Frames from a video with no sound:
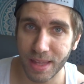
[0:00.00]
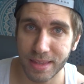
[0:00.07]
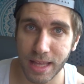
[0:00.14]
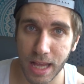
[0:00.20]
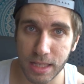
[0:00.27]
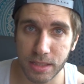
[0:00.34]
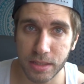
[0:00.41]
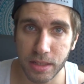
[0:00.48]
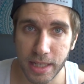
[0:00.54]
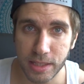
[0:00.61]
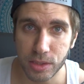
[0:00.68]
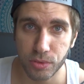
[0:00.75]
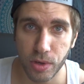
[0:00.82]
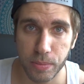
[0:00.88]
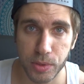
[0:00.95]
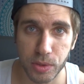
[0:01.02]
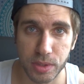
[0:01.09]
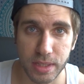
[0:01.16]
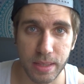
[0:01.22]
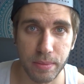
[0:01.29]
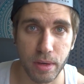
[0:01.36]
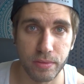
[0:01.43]
that's going to interrupt your
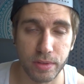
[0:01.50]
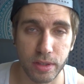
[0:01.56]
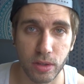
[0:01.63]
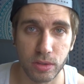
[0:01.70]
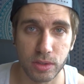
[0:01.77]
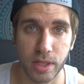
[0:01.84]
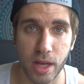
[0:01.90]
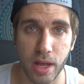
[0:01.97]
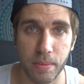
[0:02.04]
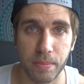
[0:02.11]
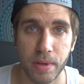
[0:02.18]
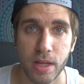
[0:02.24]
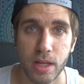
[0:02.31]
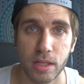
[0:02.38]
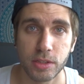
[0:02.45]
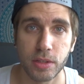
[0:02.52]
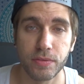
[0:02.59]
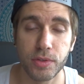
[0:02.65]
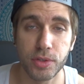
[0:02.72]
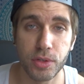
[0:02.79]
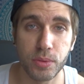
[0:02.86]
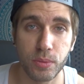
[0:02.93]
sleep over the long term. So if
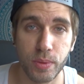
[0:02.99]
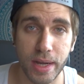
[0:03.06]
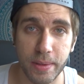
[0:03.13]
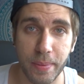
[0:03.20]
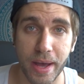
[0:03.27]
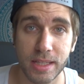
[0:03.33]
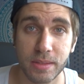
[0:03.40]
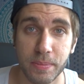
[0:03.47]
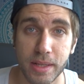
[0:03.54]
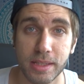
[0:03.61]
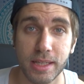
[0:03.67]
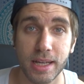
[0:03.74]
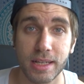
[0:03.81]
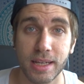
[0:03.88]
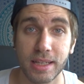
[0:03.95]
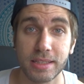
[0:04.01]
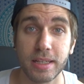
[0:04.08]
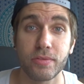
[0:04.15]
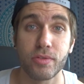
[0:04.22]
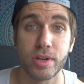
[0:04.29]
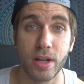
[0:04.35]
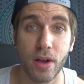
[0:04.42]
you do wake back to bed techniques
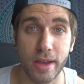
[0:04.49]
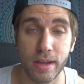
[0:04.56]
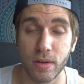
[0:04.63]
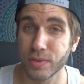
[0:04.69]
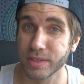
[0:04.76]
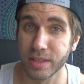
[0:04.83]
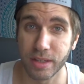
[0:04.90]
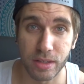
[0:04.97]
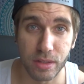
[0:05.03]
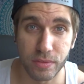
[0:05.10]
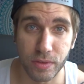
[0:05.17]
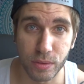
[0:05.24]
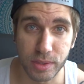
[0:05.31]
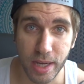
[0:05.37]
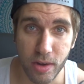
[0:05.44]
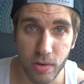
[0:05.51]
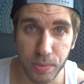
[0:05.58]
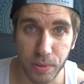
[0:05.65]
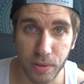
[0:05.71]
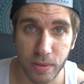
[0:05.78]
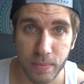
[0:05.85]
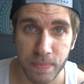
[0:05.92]
every night, obviously you're going to feel
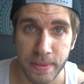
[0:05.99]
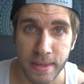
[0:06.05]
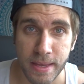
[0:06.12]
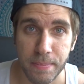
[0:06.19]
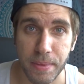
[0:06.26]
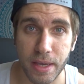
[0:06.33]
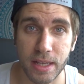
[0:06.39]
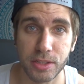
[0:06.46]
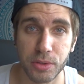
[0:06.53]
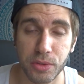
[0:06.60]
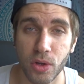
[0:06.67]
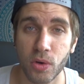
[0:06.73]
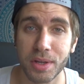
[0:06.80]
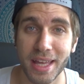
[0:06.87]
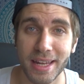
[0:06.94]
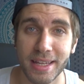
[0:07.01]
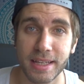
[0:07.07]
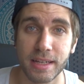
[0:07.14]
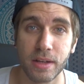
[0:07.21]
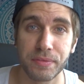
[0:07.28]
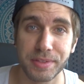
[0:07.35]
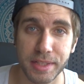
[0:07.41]
terrible because you're not getting
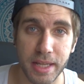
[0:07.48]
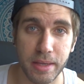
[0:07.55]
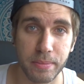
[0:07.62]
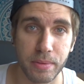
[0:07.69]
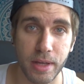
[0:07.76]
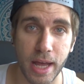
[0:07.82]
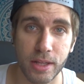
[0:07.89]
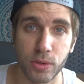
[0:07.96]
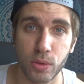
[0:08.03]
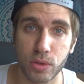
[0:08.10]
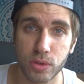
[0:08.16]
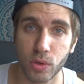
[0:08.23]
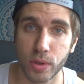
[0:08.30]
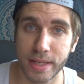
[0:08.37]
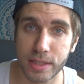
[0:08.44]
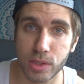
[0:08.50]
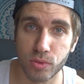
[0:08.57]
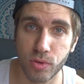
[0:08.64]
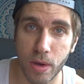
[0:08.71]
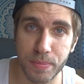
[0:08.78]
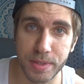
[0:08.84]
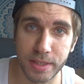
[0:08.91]
enough sleep and you're, you're
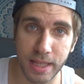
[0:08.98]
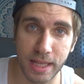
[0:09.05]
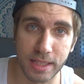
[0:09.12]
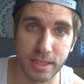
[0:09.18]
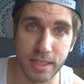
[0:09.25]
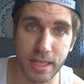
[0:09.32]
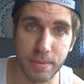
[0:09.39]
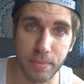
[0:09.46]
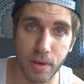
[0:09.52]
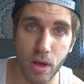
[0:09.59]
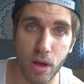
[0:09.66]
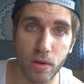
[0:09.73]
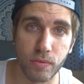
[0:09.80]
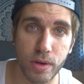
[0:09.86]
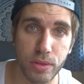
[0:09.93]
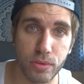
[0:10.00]
interrupting that sleep halfway